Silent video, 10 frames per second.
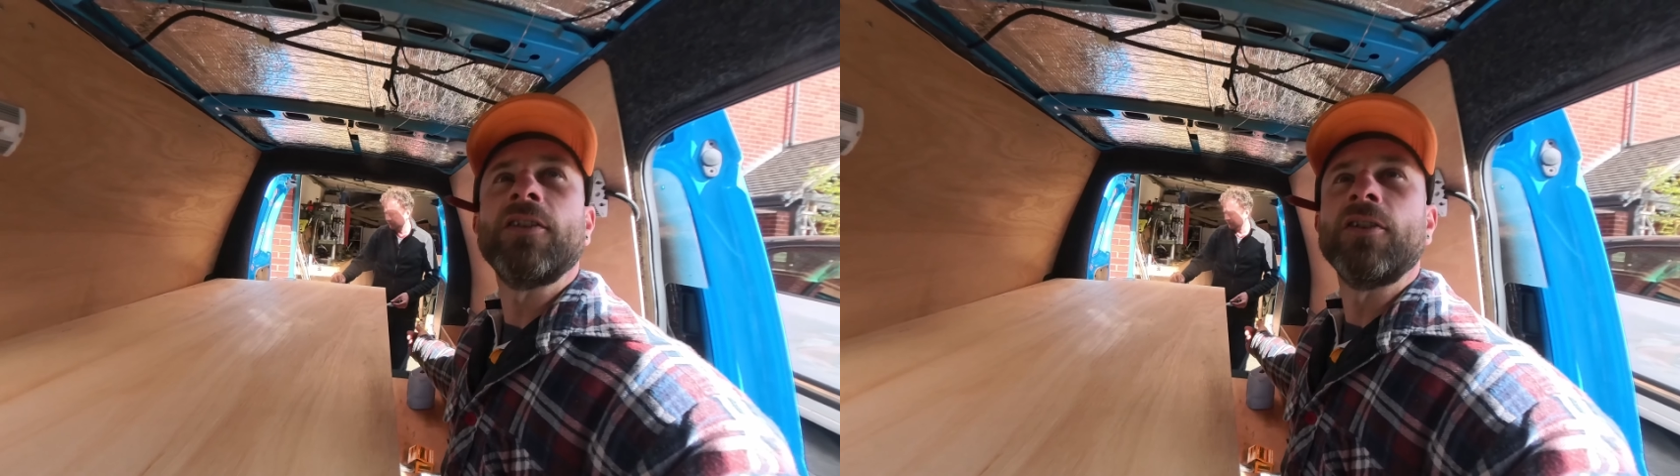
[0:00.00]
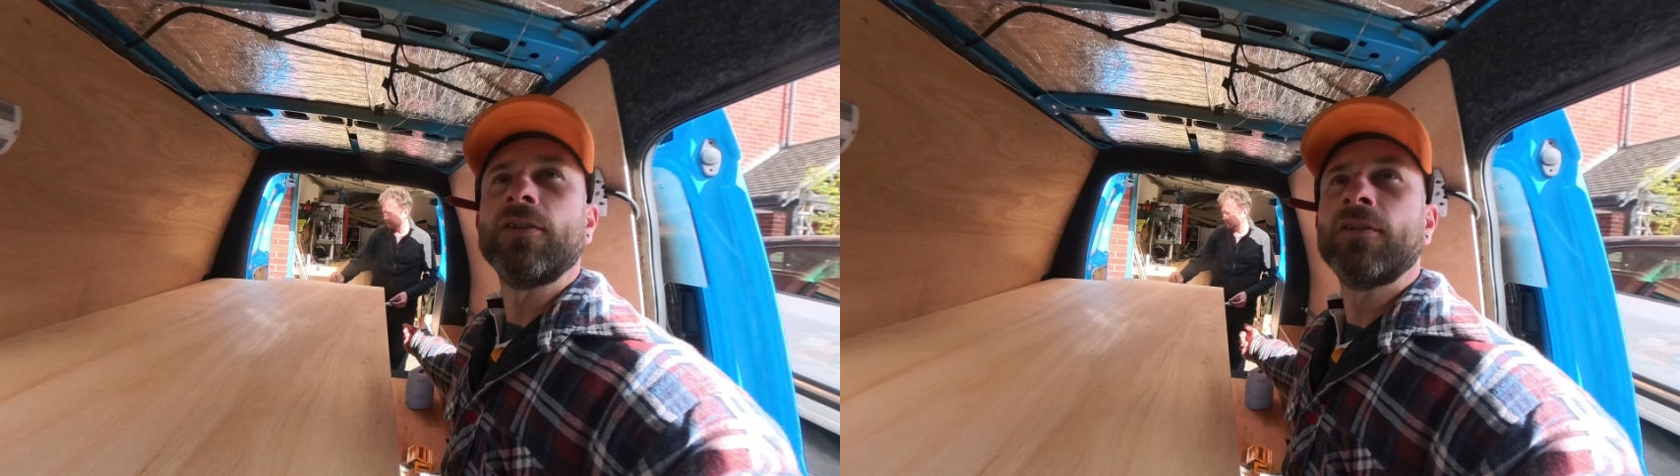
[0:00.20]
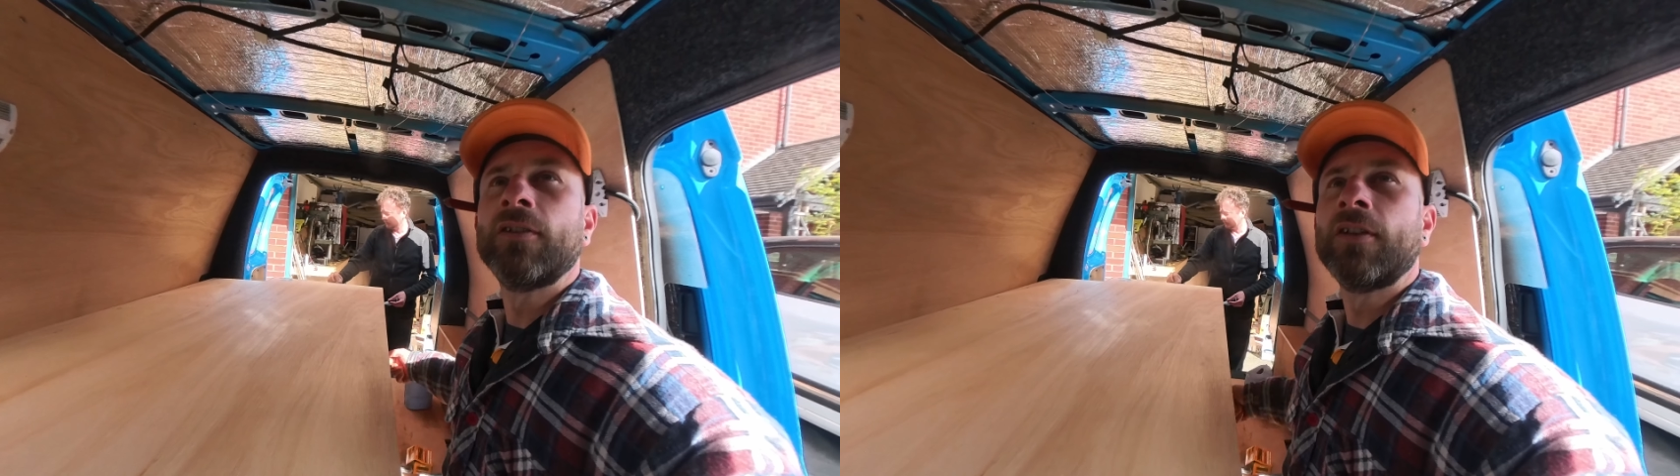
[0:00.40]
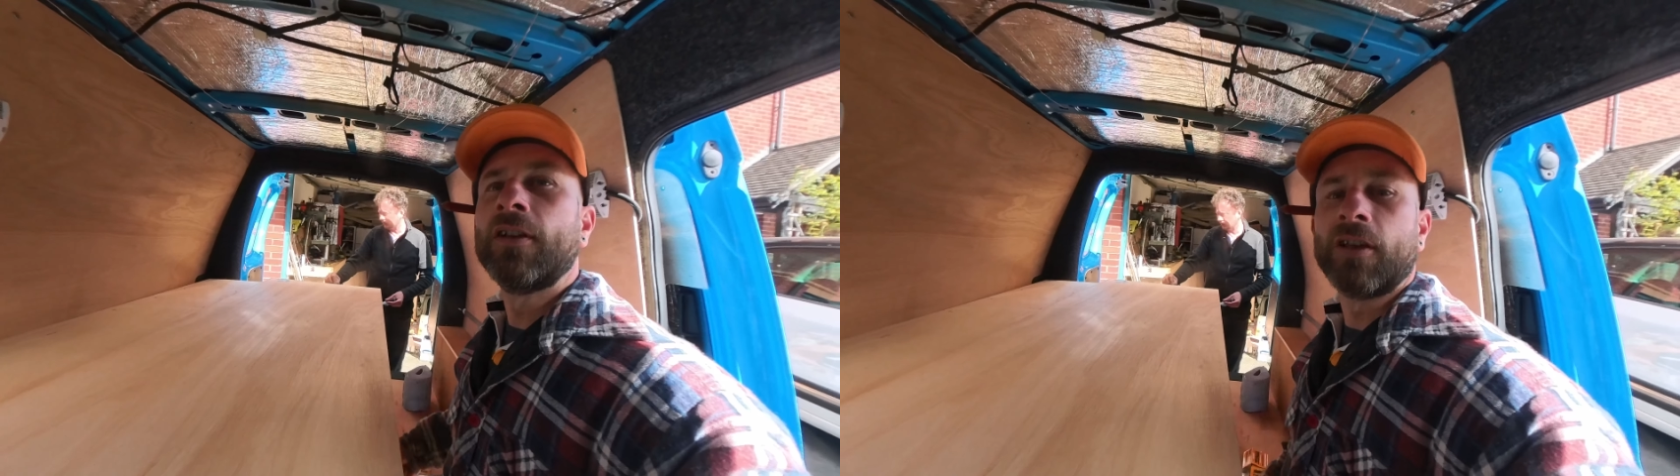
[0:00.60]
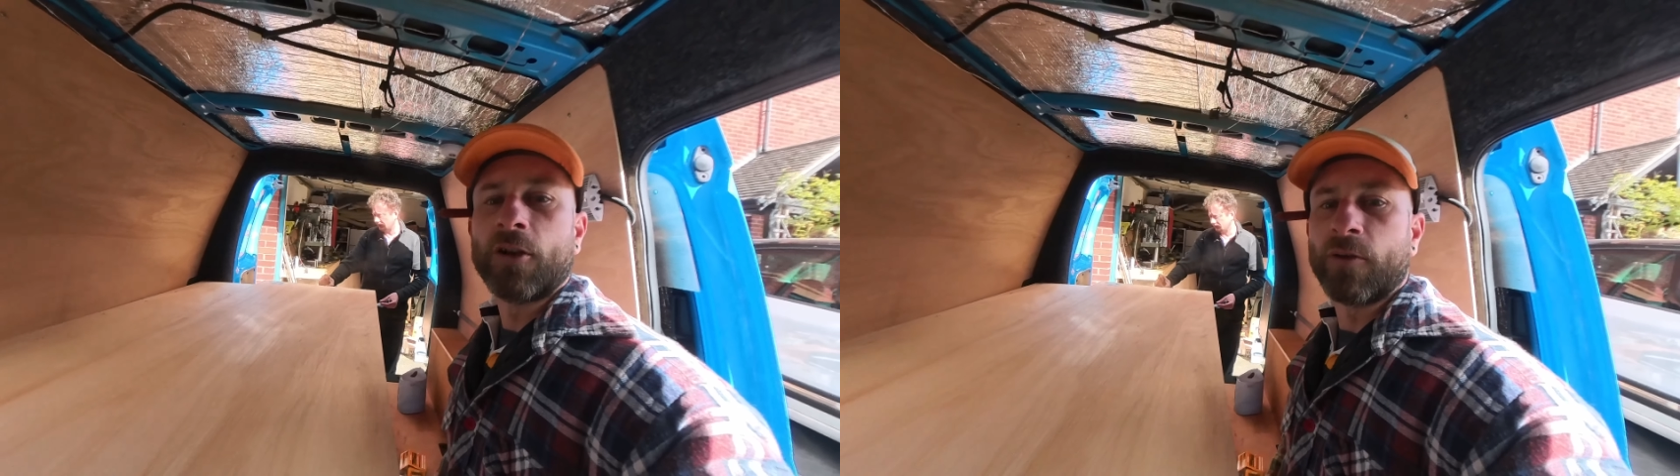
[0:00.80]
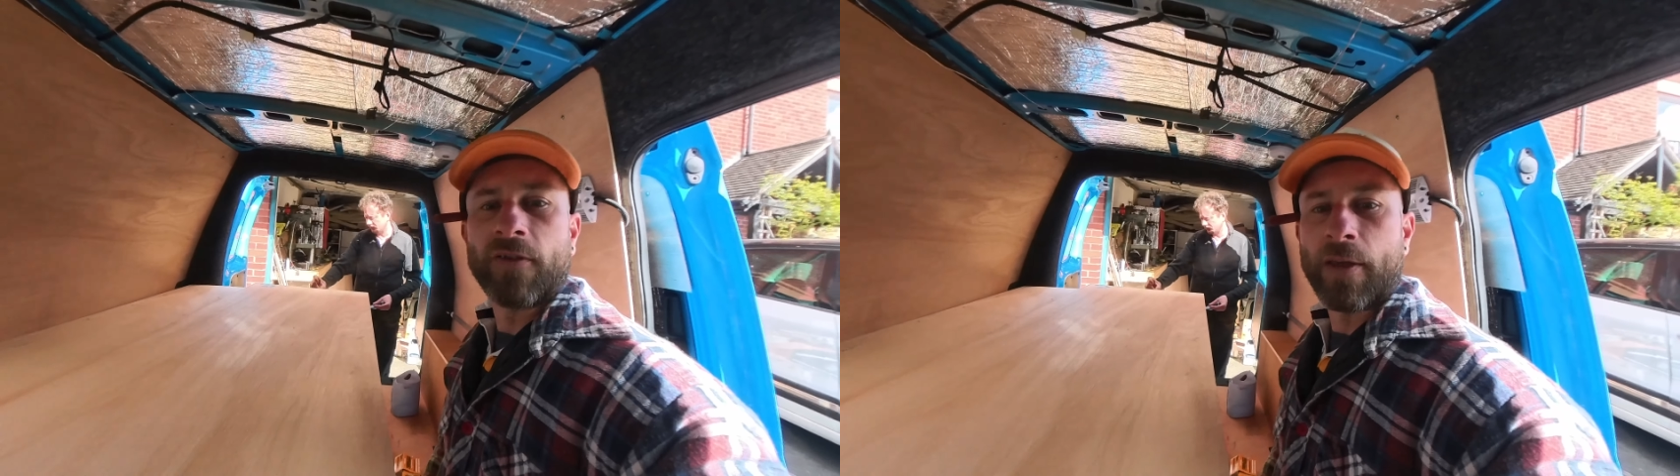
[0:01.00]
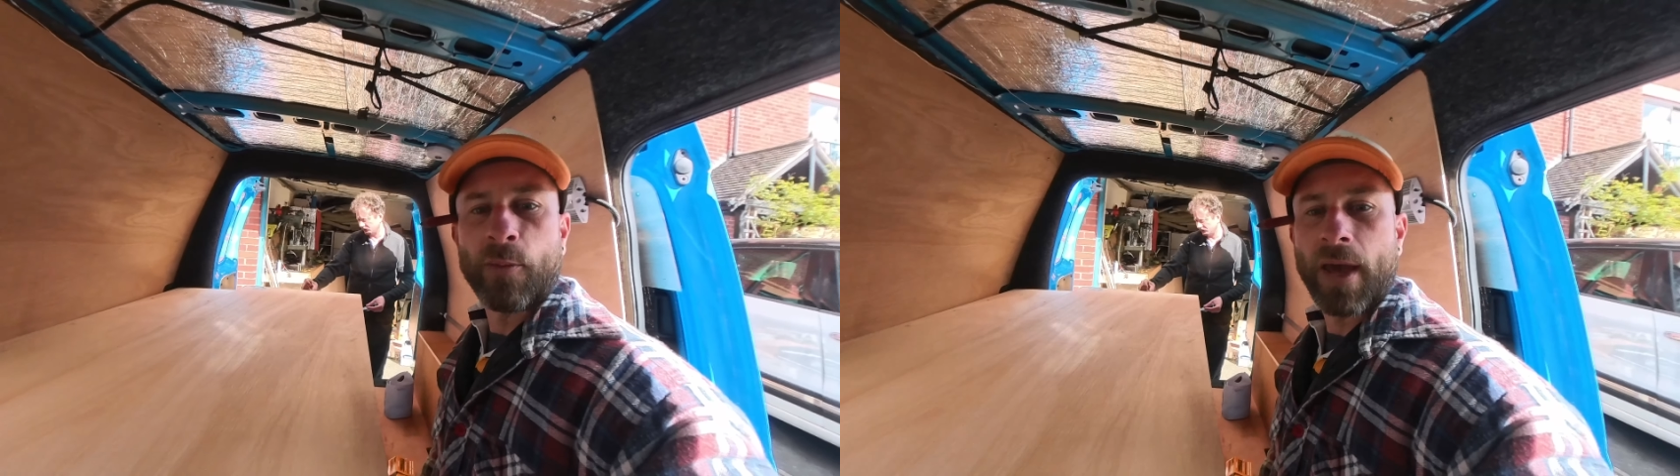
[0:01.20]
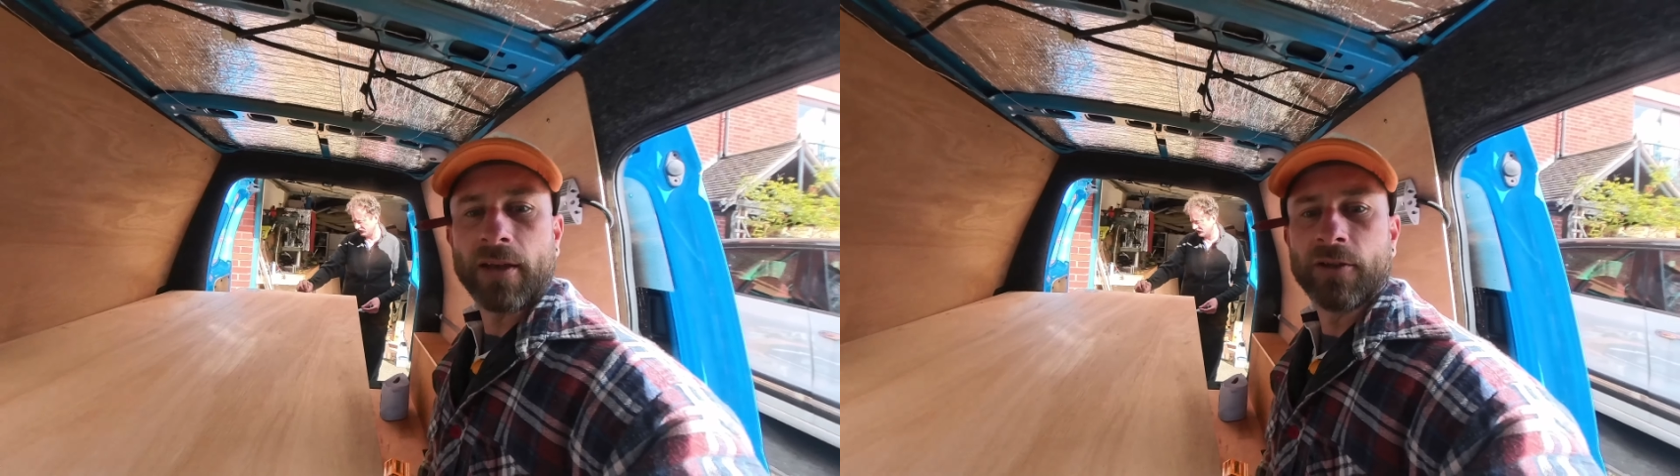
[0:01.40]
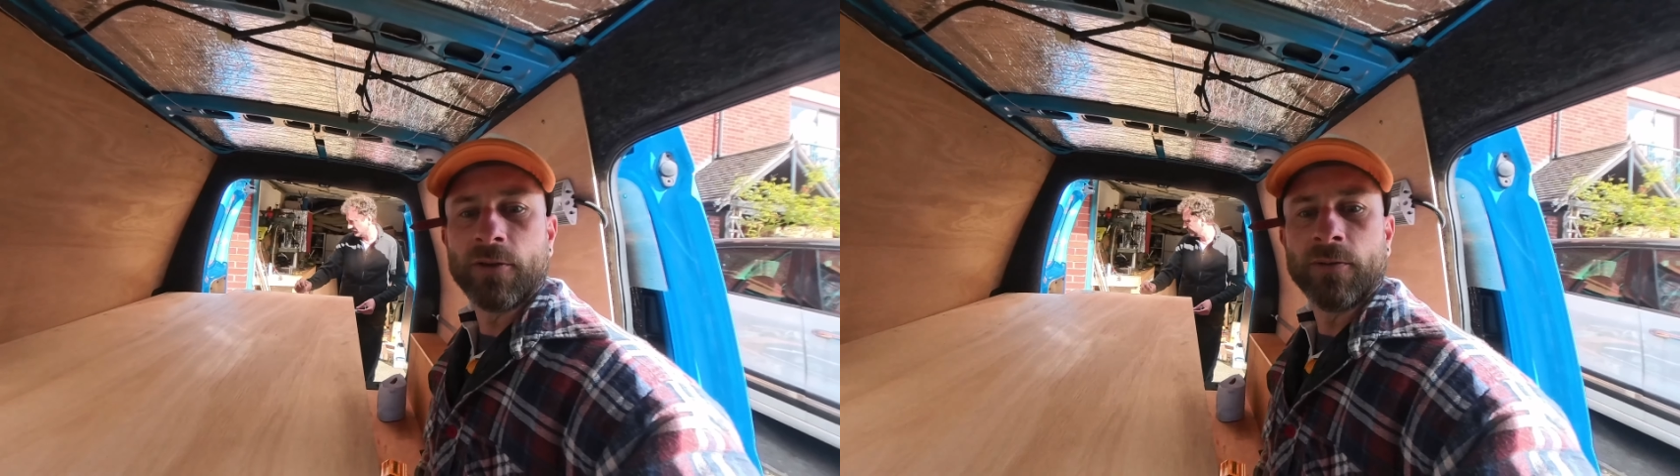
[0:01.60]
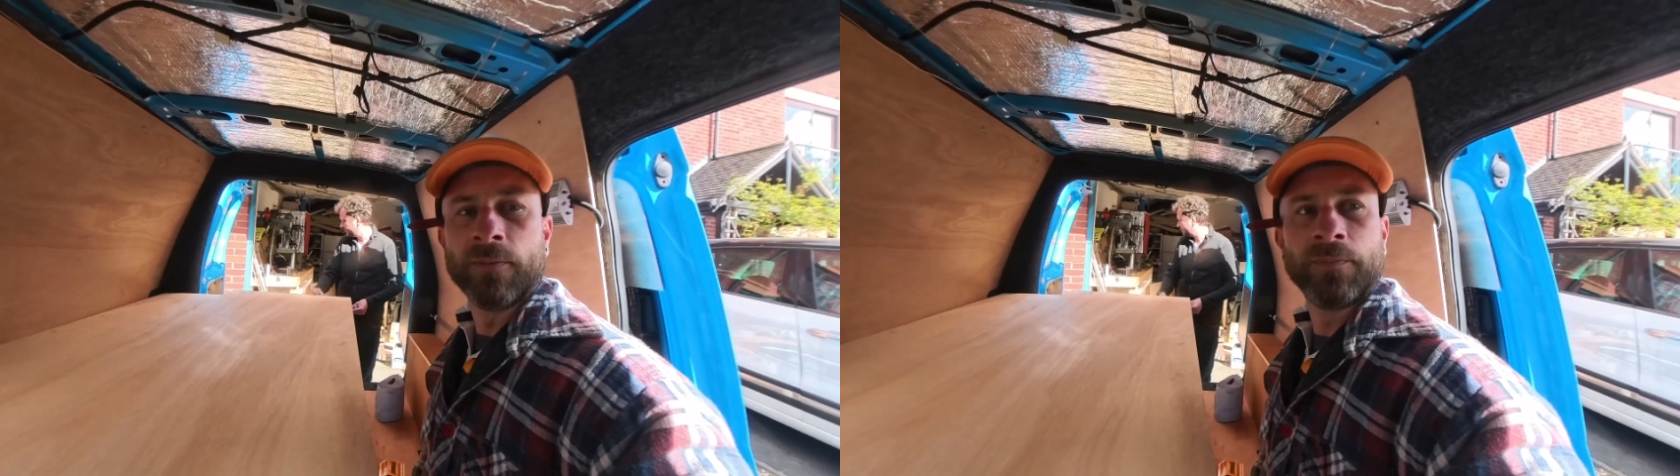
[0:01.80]
not going to affect the bed at
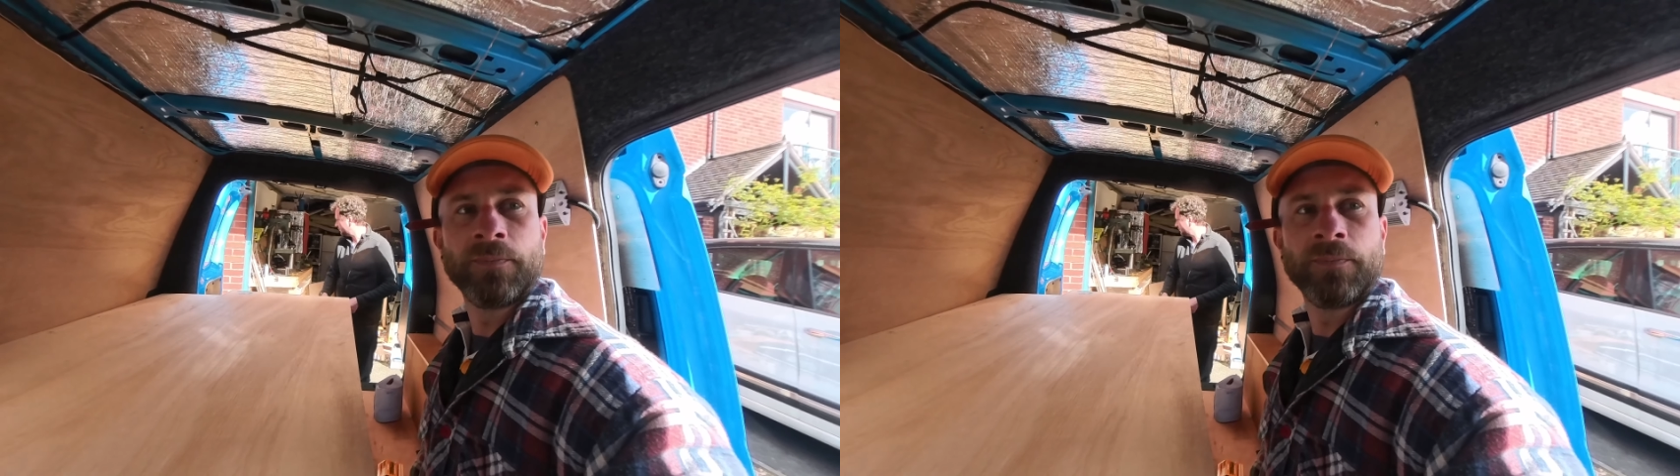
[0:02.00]
all.